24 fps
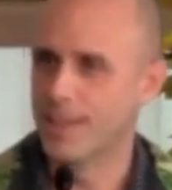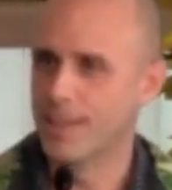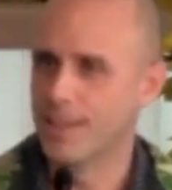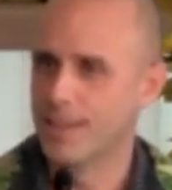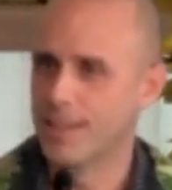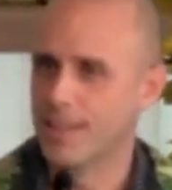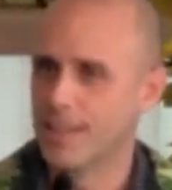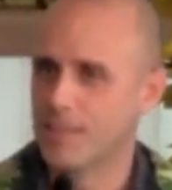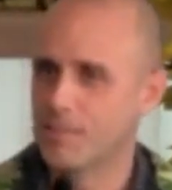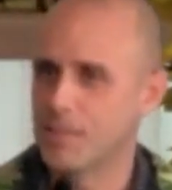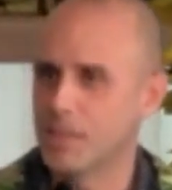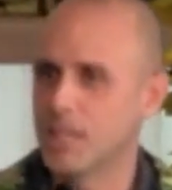
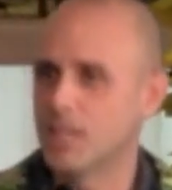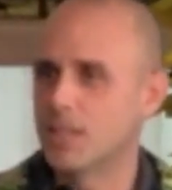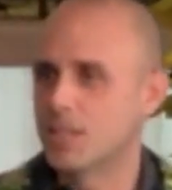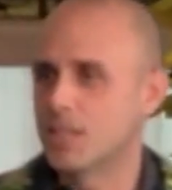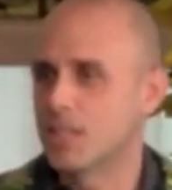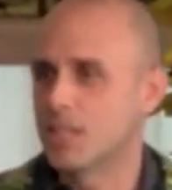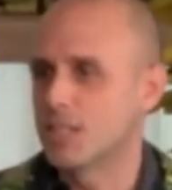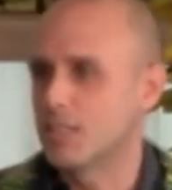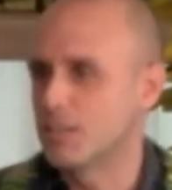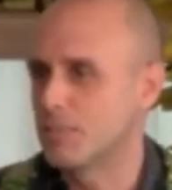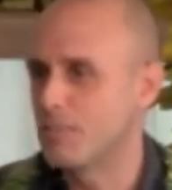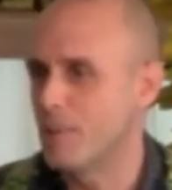Because
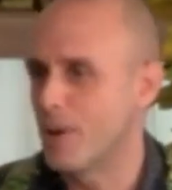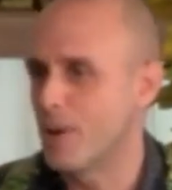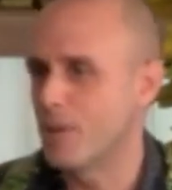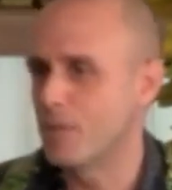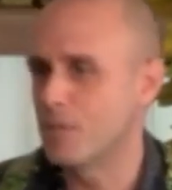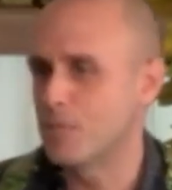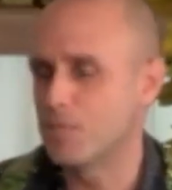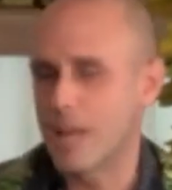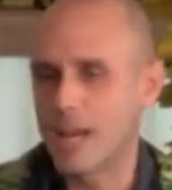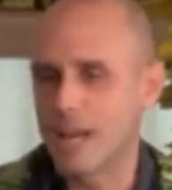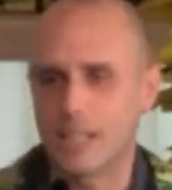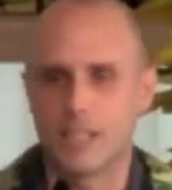this month,
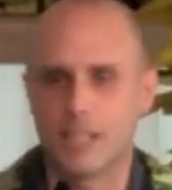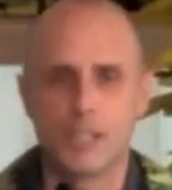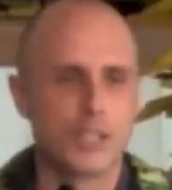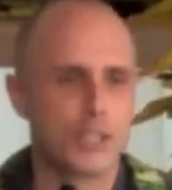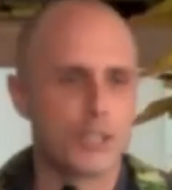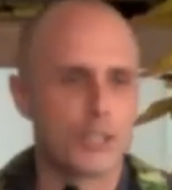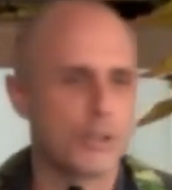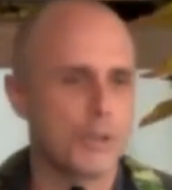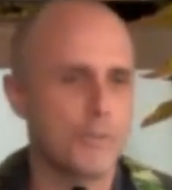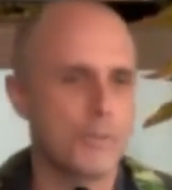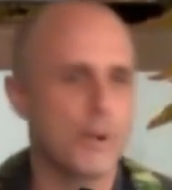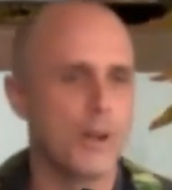Black
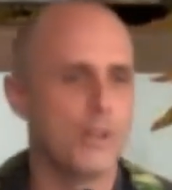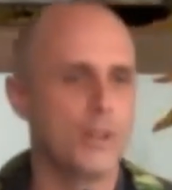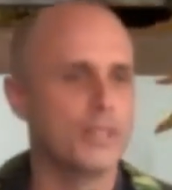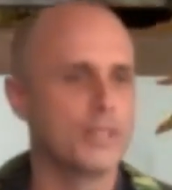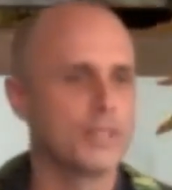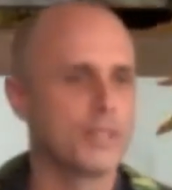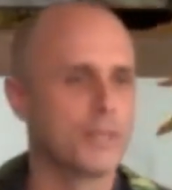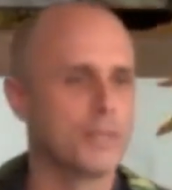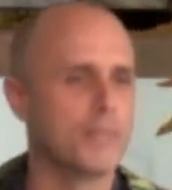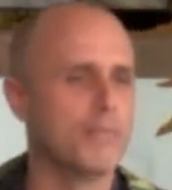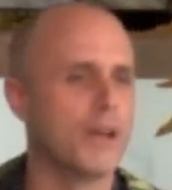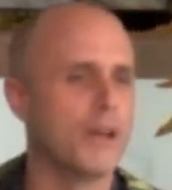History Month, is
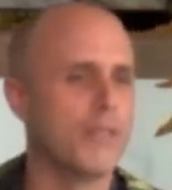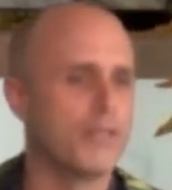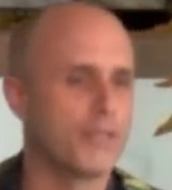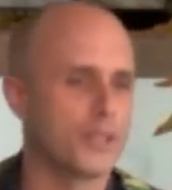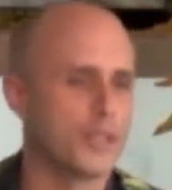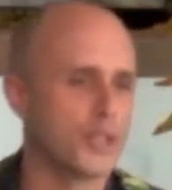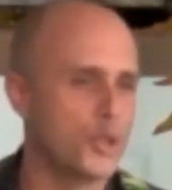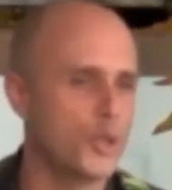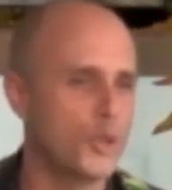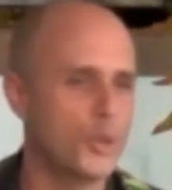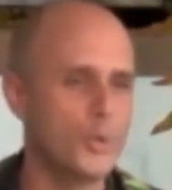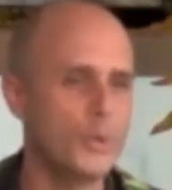a month
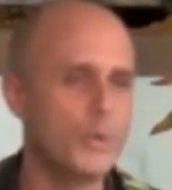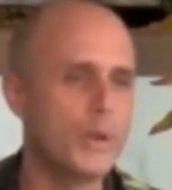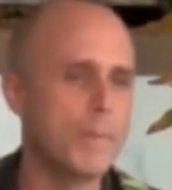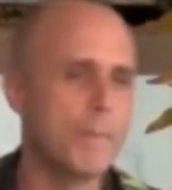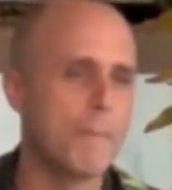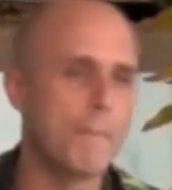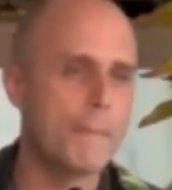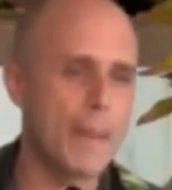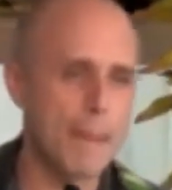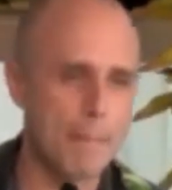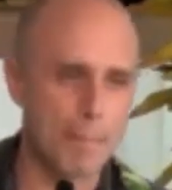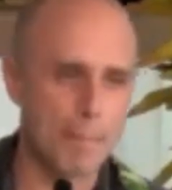to
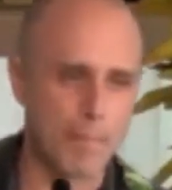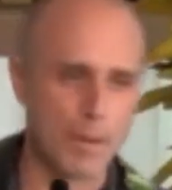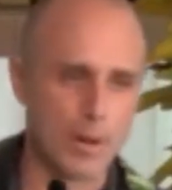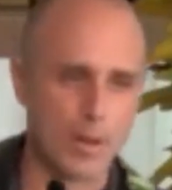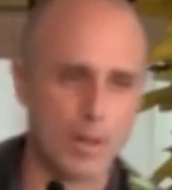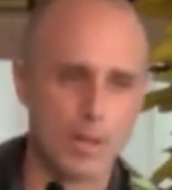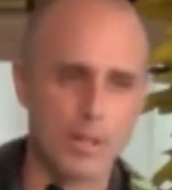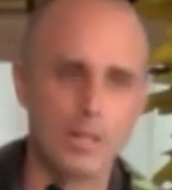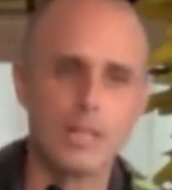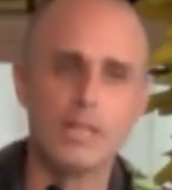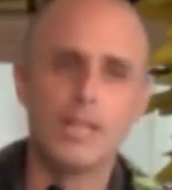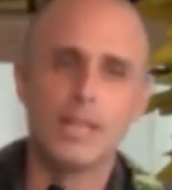
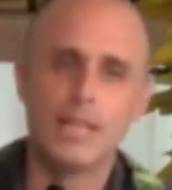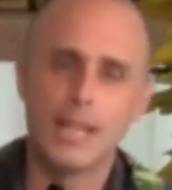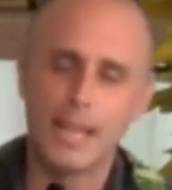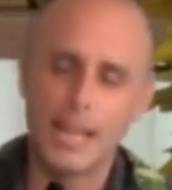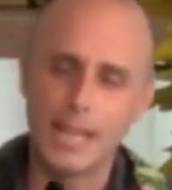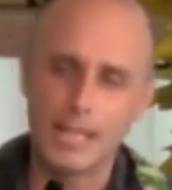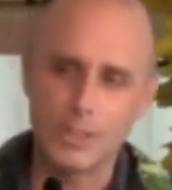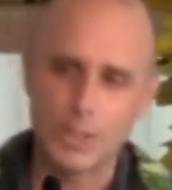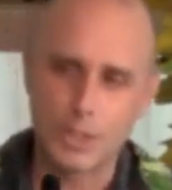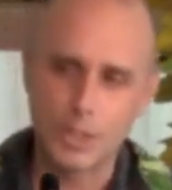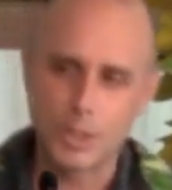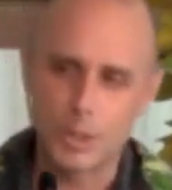remember
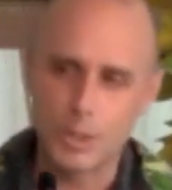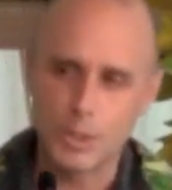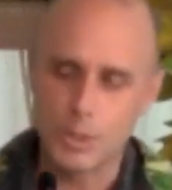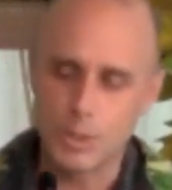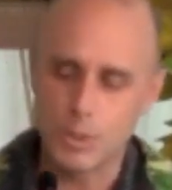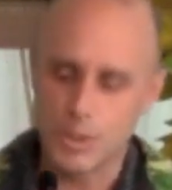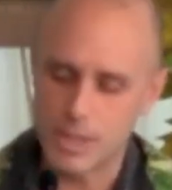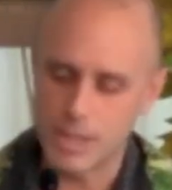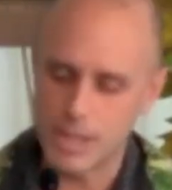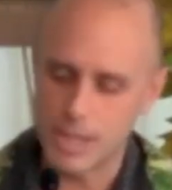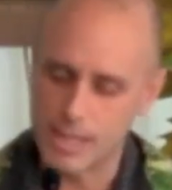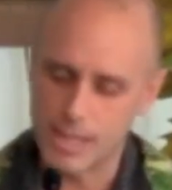and to
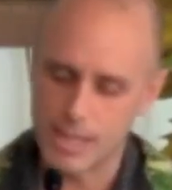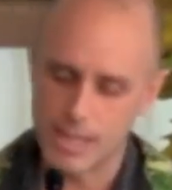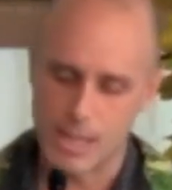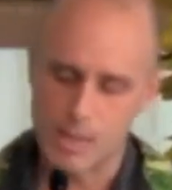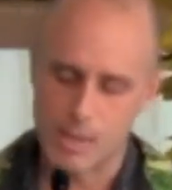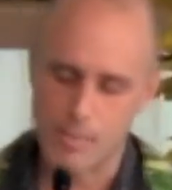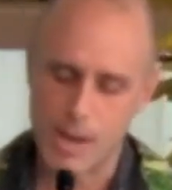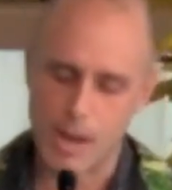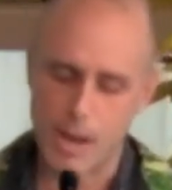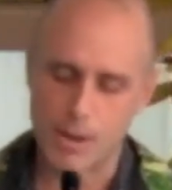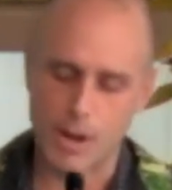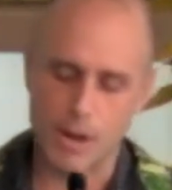think
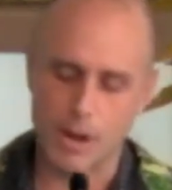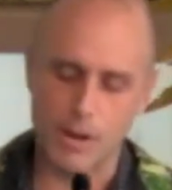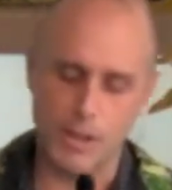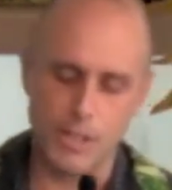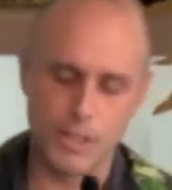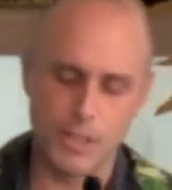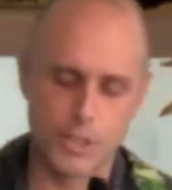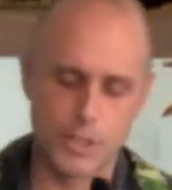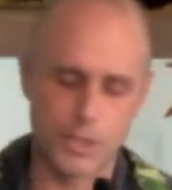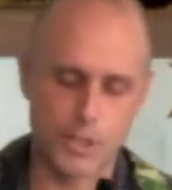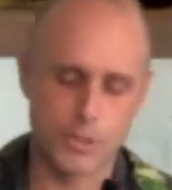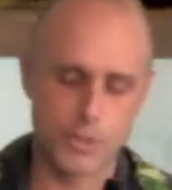about our
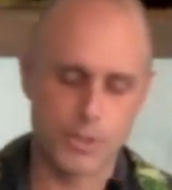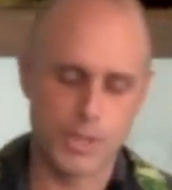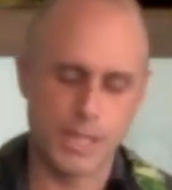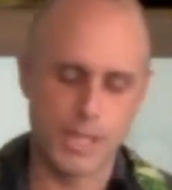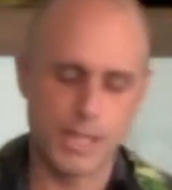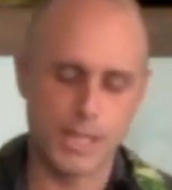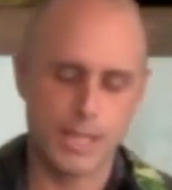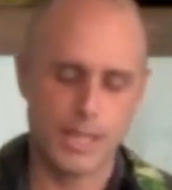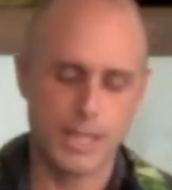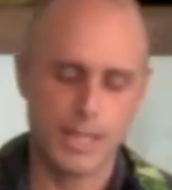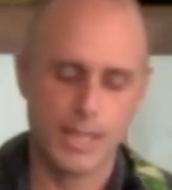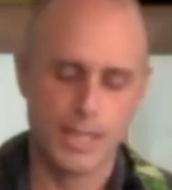
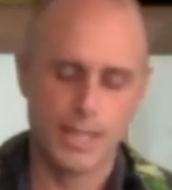history,